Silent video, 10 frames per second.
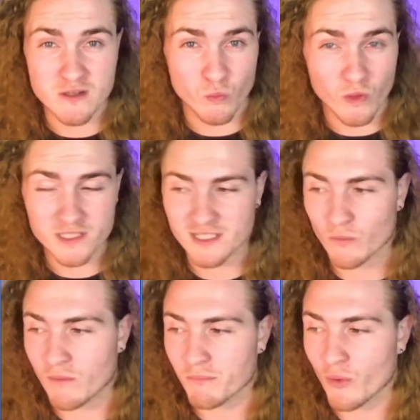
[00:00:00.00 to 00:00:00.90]
it was at
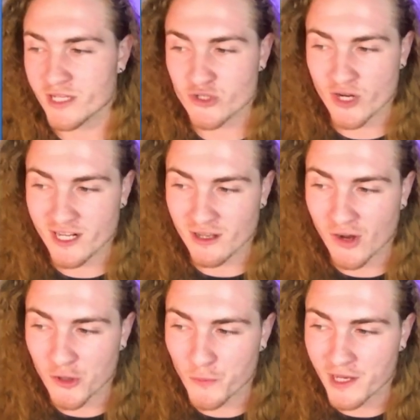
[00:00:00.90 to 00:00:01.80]
one point trading
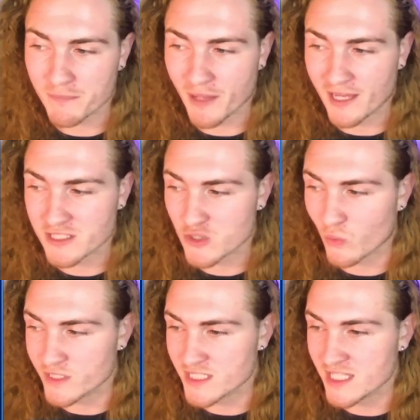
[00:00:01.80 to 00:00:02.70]
all the way up at
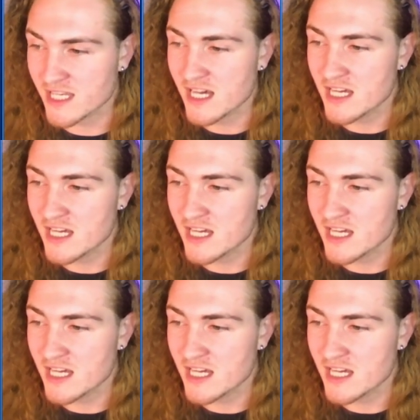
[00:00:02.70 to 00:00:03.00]
twenty